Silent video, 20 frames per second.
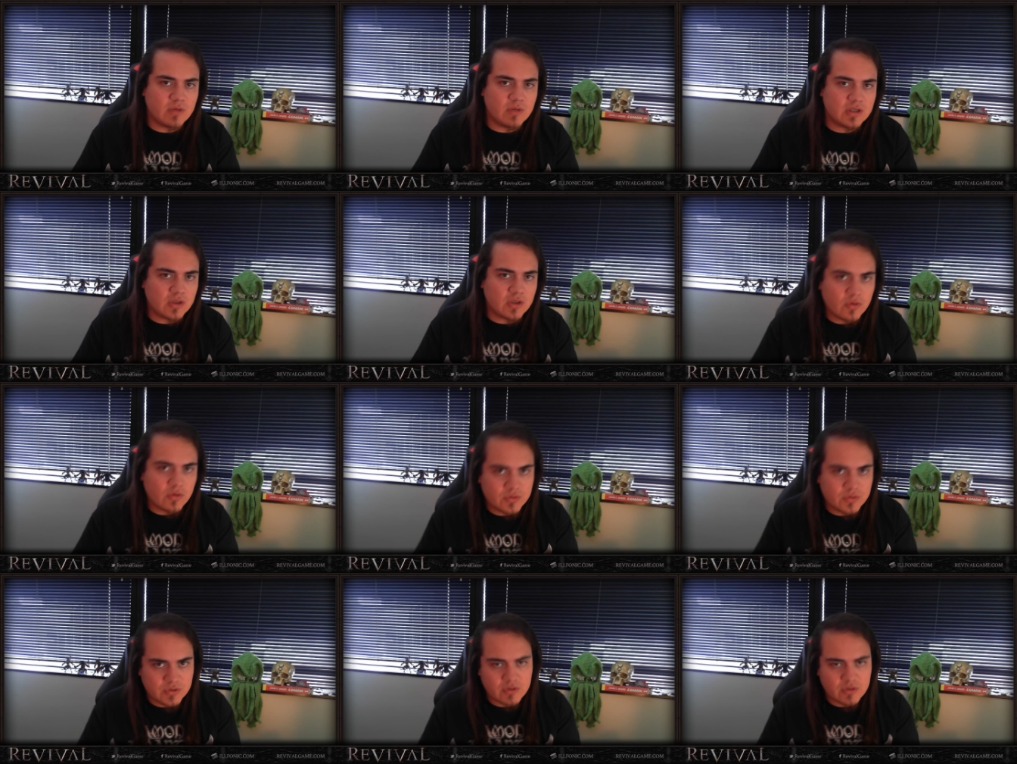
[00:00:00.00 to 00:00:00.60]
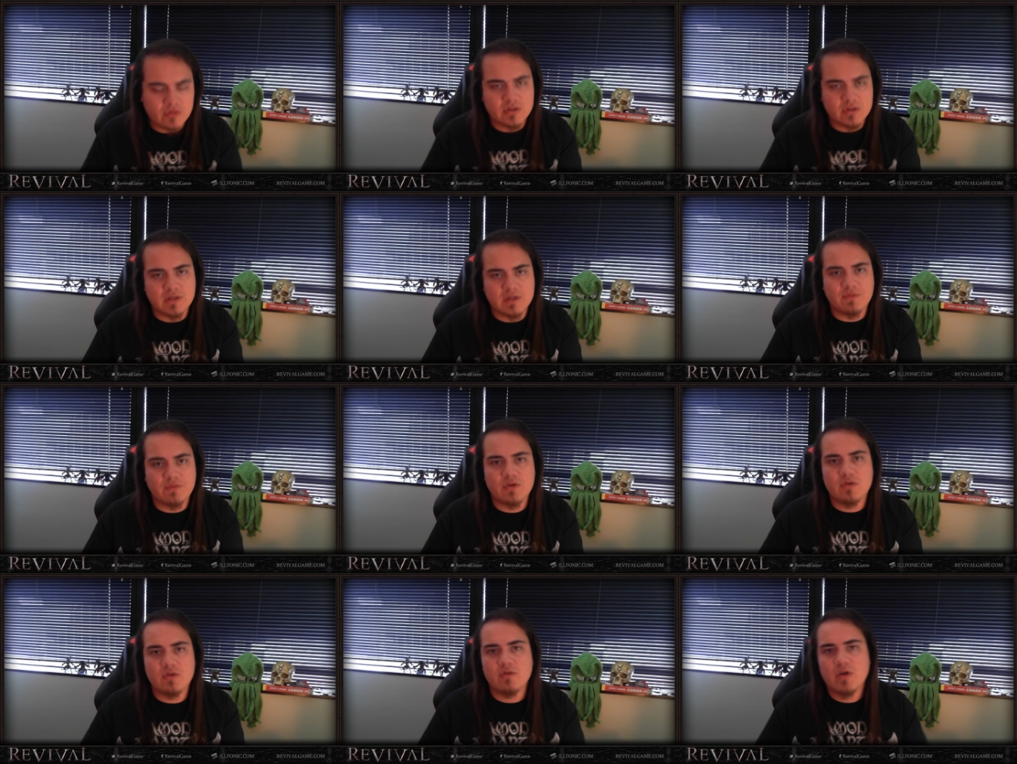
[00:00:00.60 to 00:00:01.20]
And what those do is
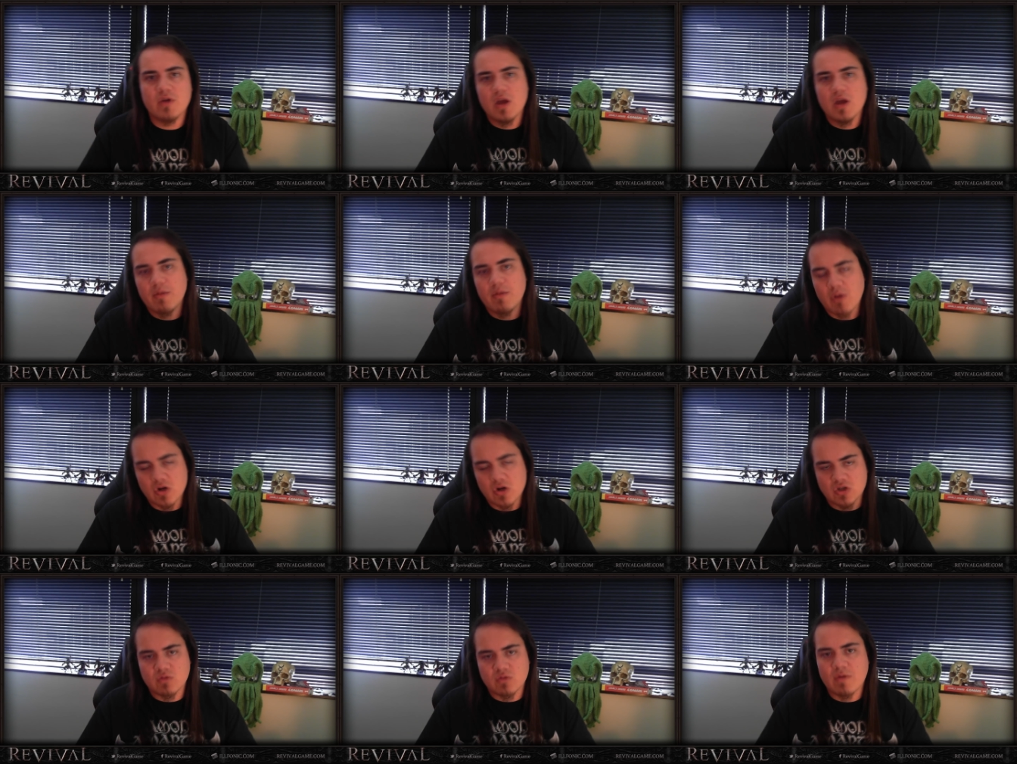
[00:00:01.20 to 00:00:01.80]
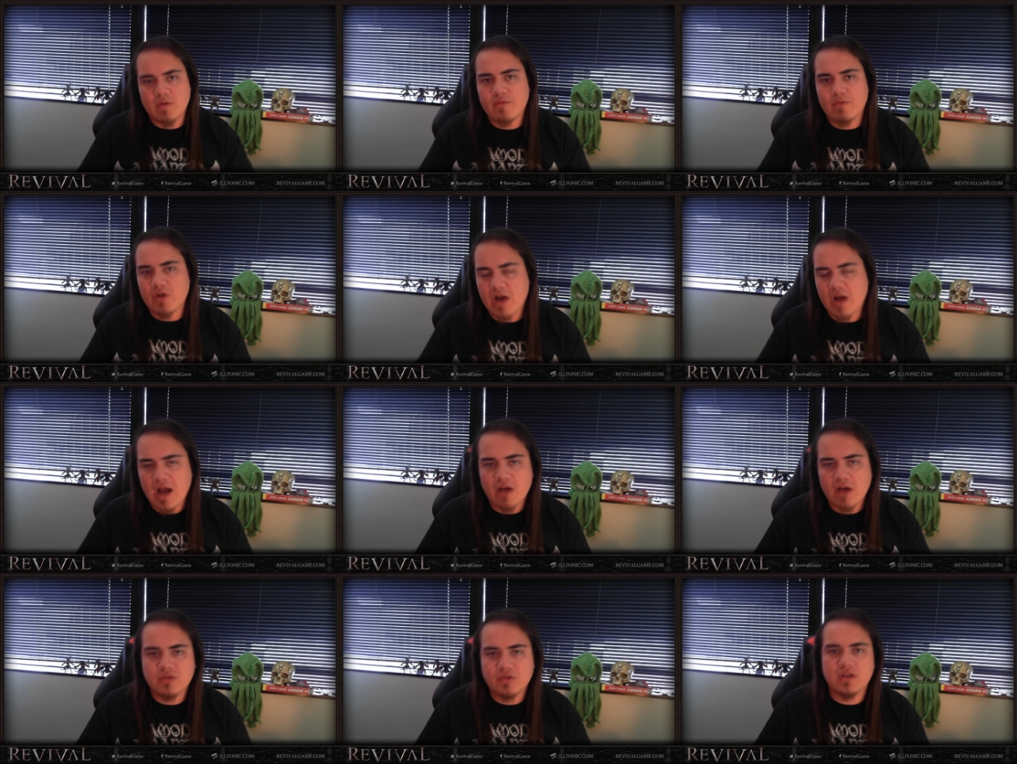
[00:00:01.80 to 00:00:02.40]
if you purchase one for
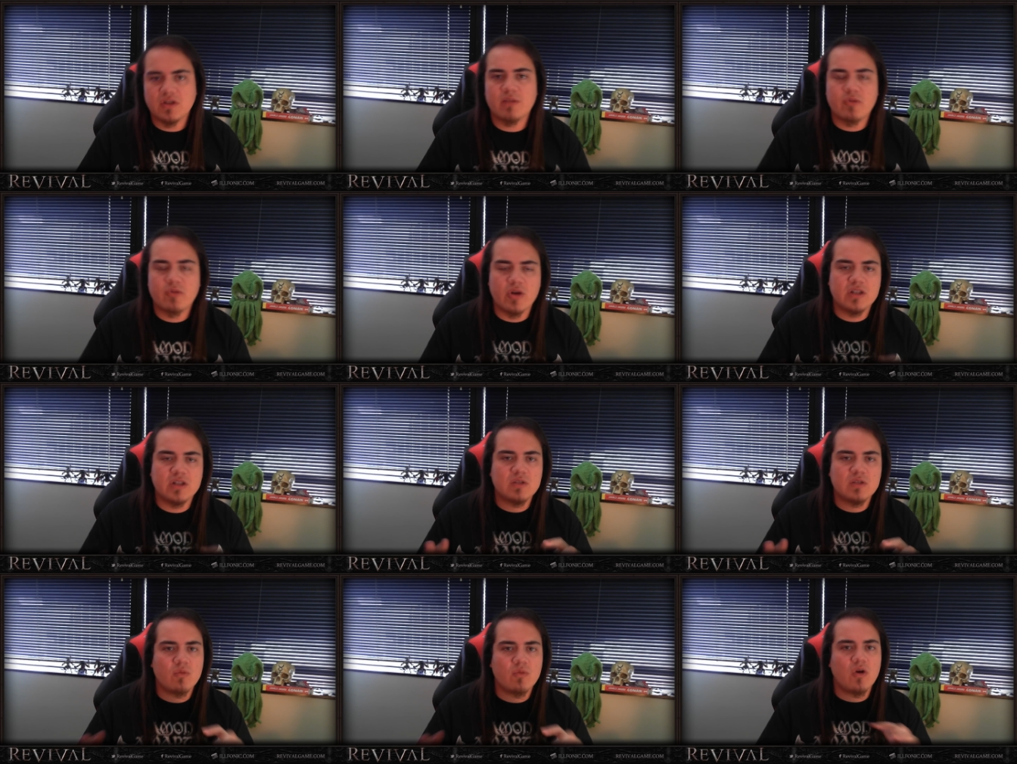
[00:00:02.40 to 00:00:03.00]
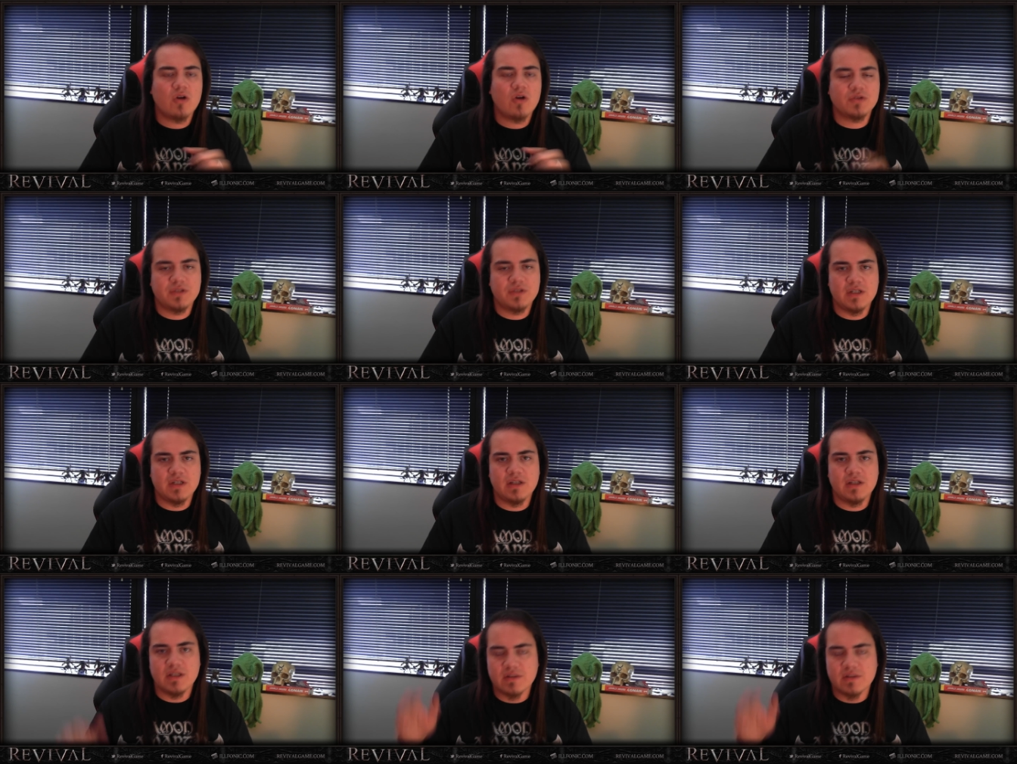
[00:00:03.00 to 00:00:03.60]
your house, it upgrades the walls,
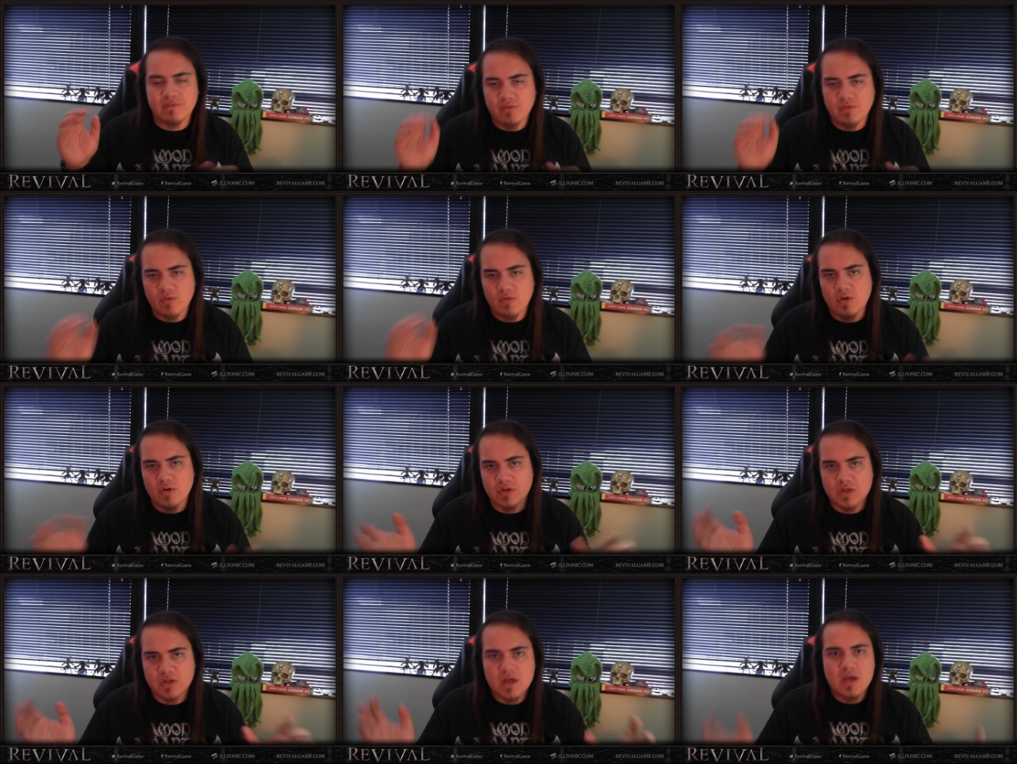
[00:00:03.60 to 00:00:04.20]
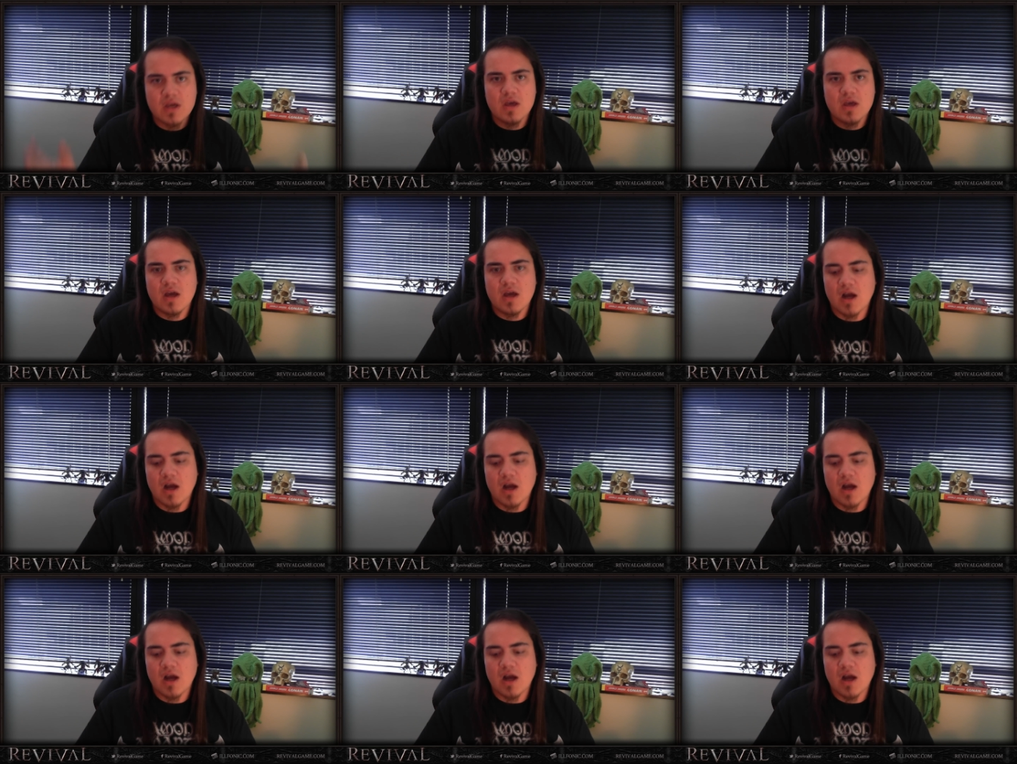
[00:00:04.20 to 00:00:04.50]
ceilings, and floors,